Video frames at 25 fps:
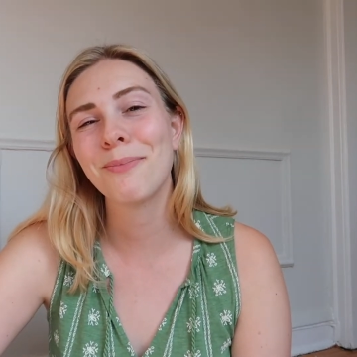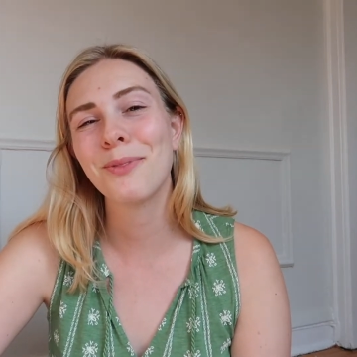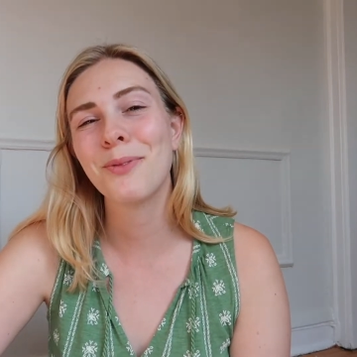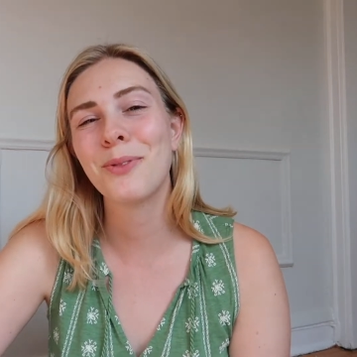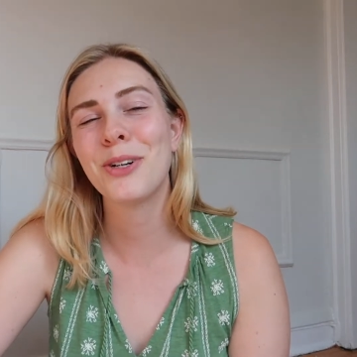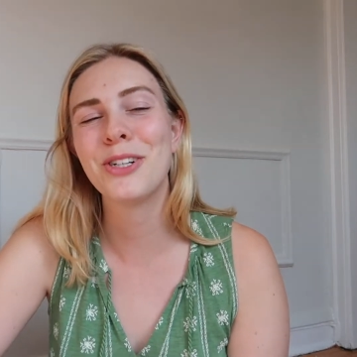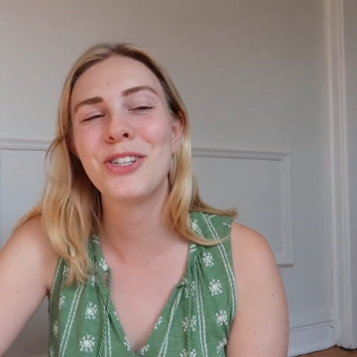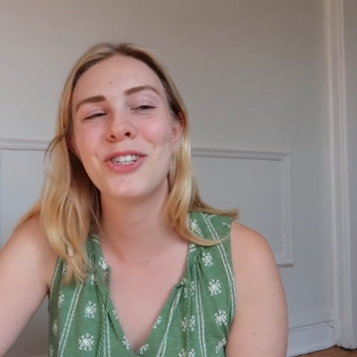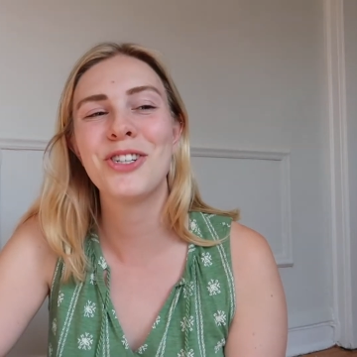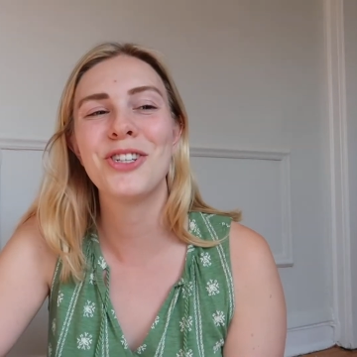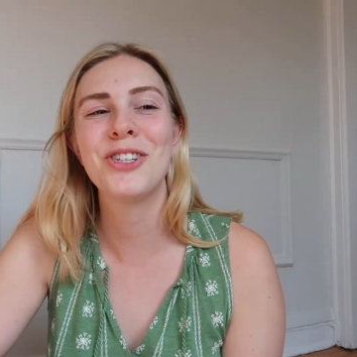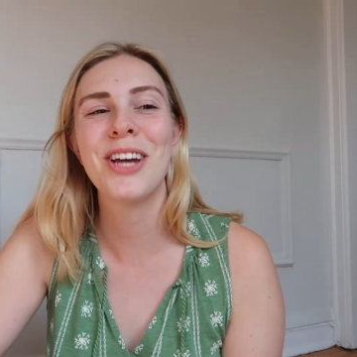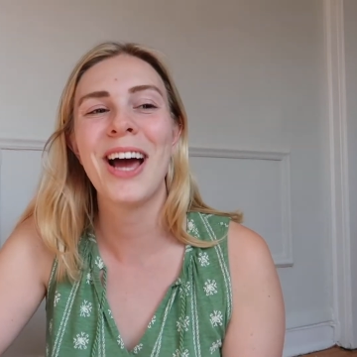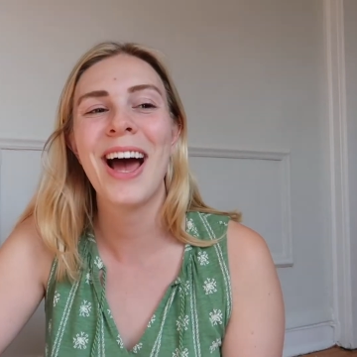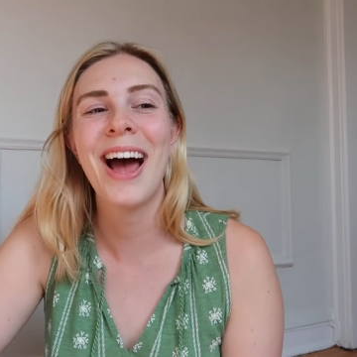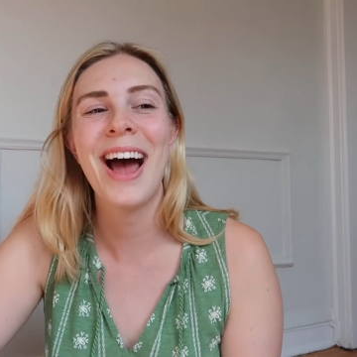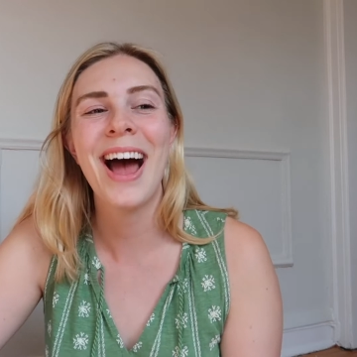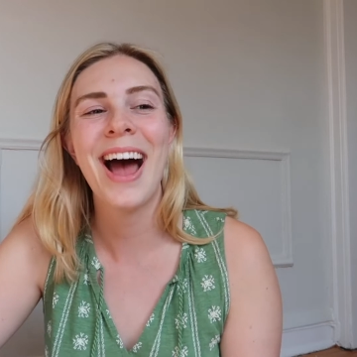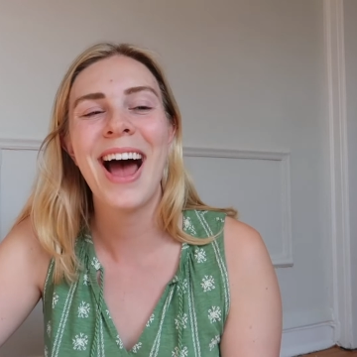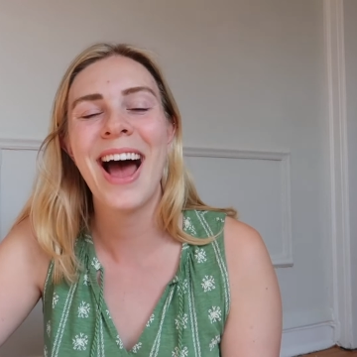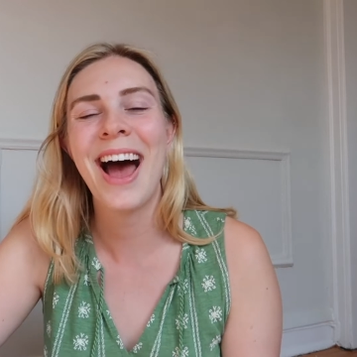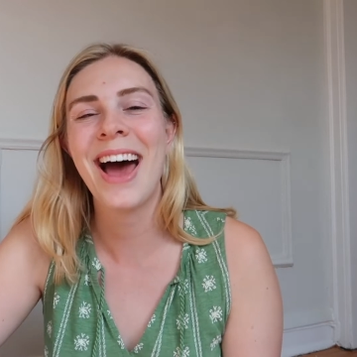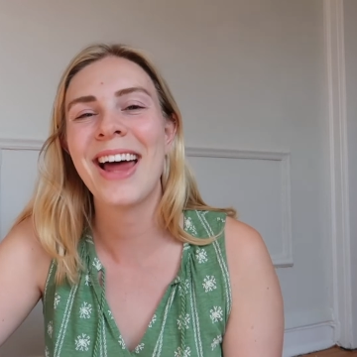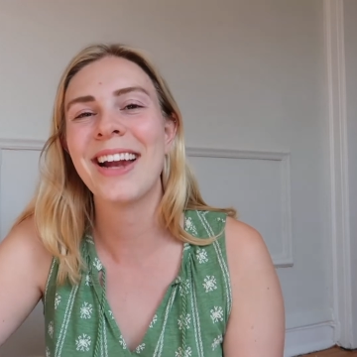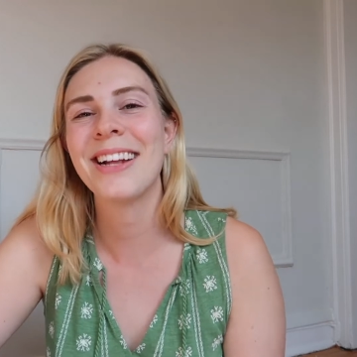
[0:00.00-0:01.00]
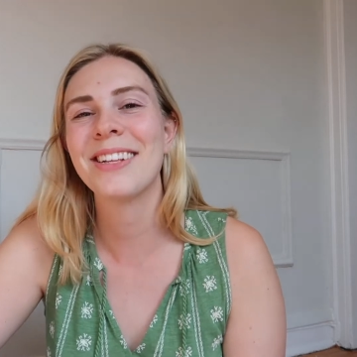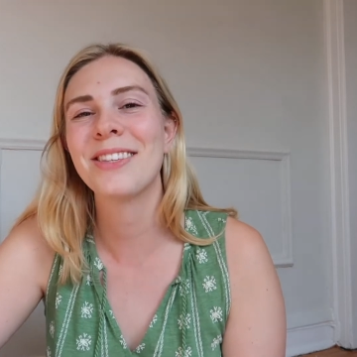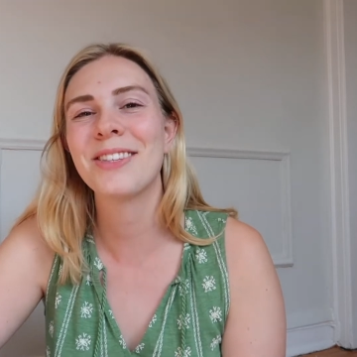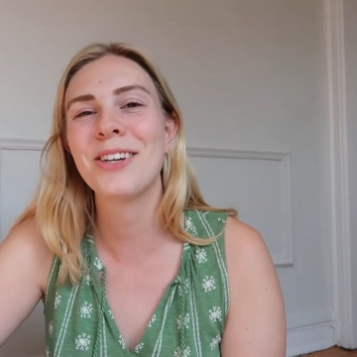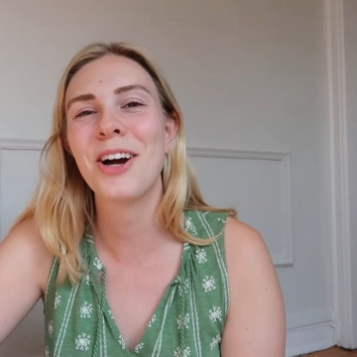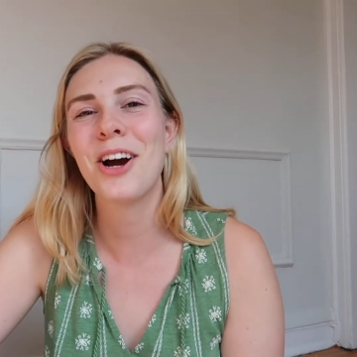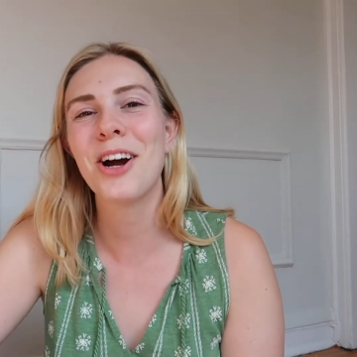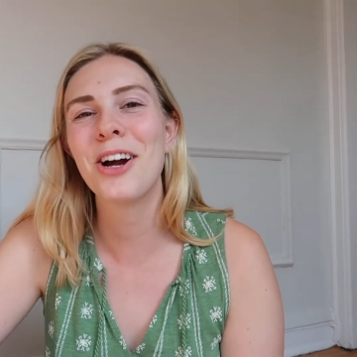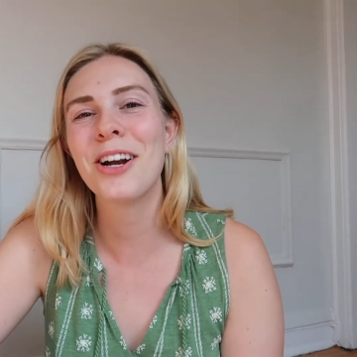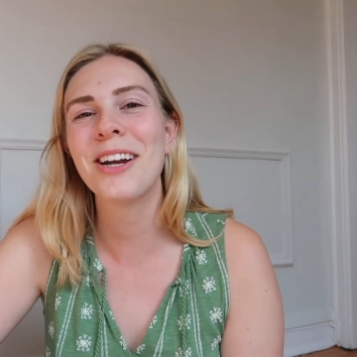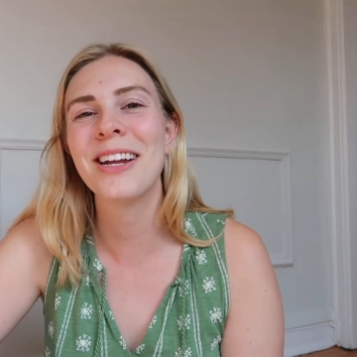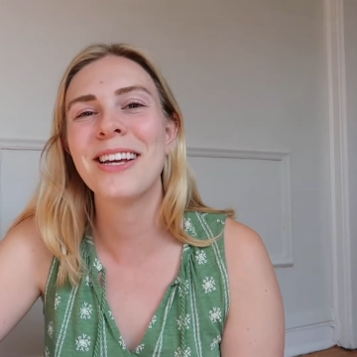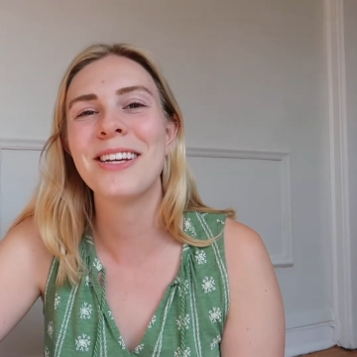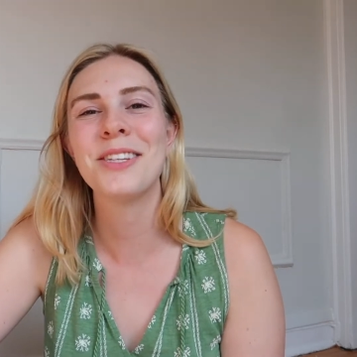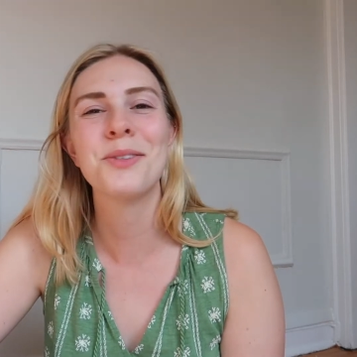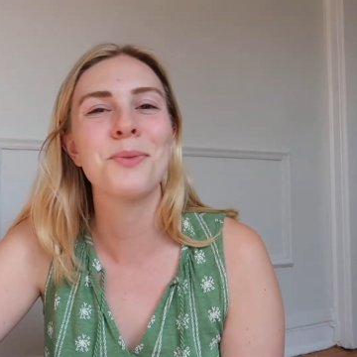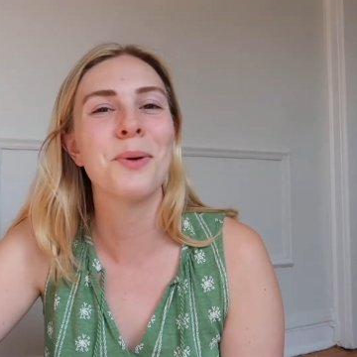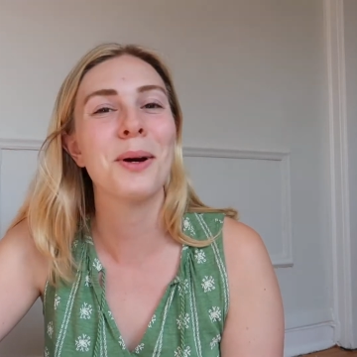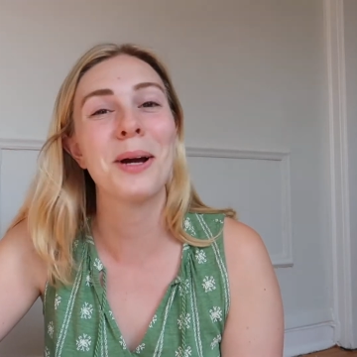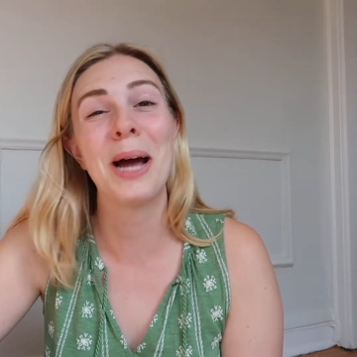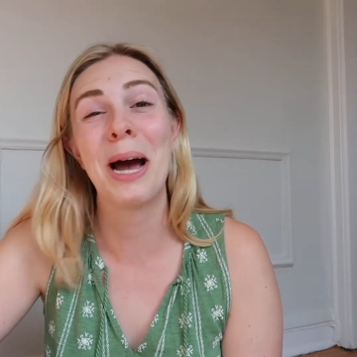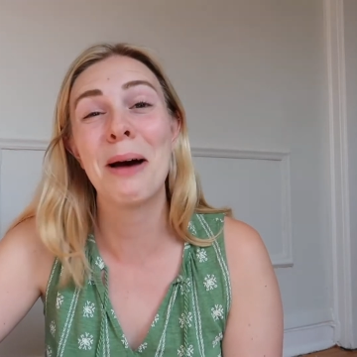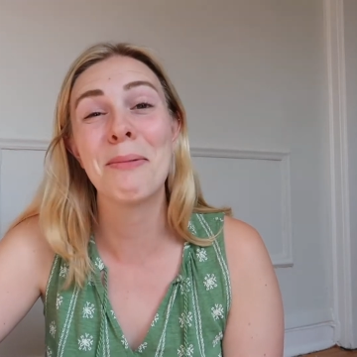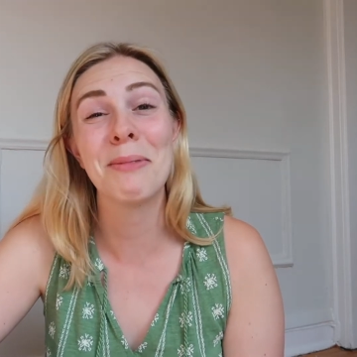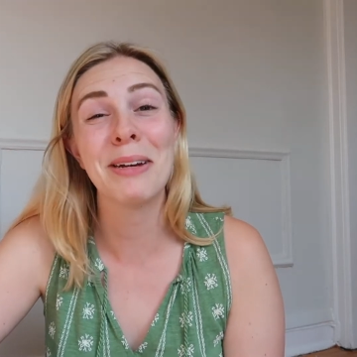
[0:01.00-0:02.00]
which at its heart is
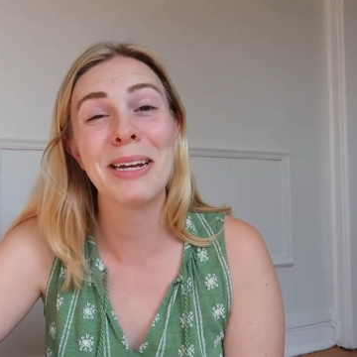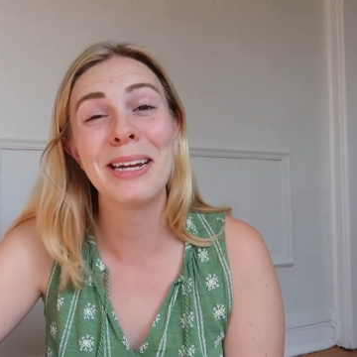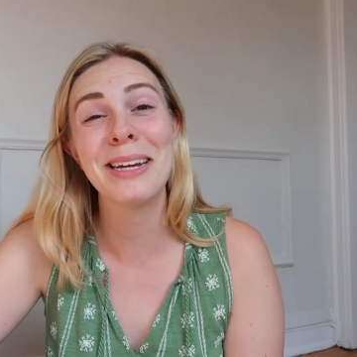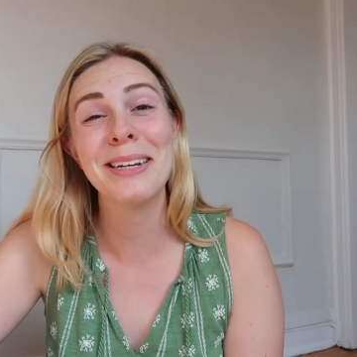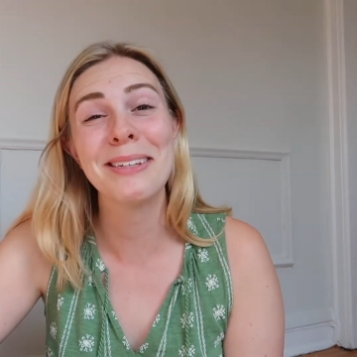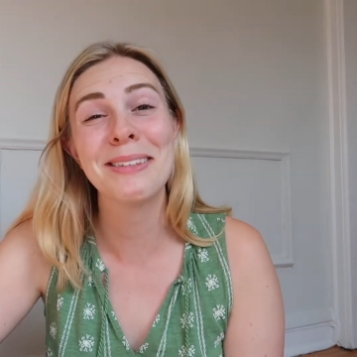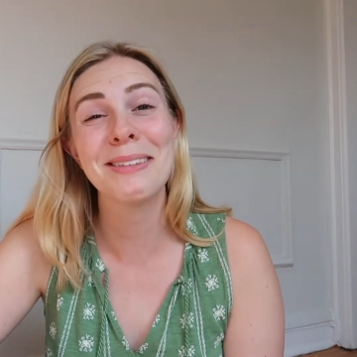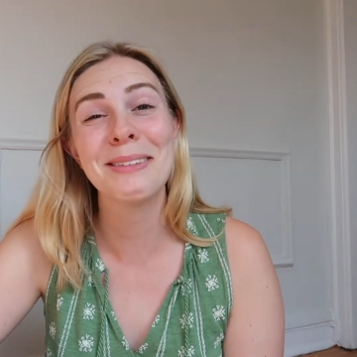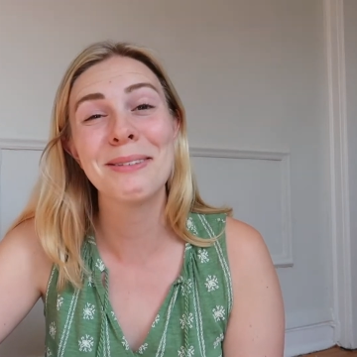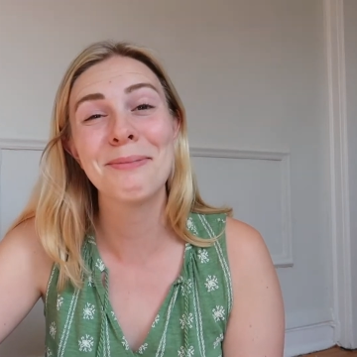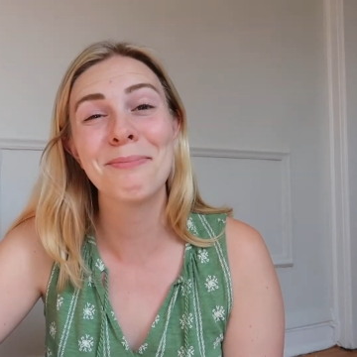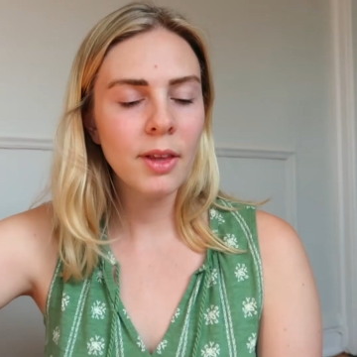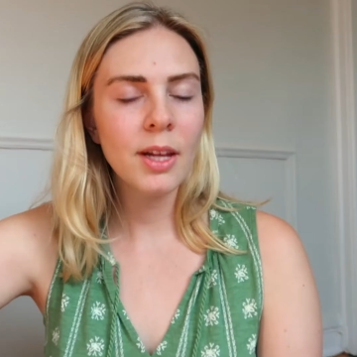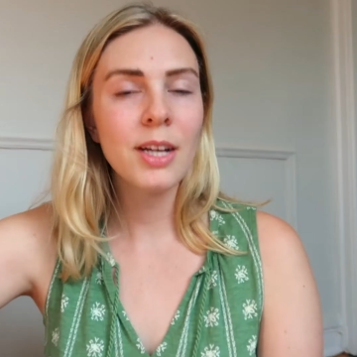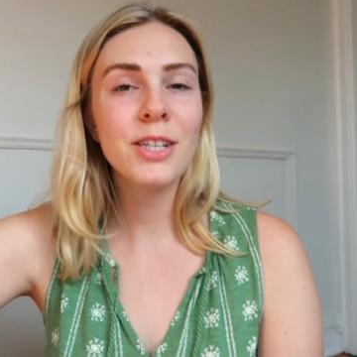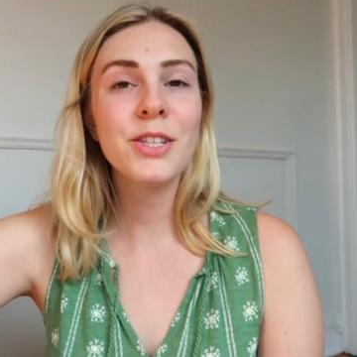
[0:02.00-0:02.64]
what comedy is.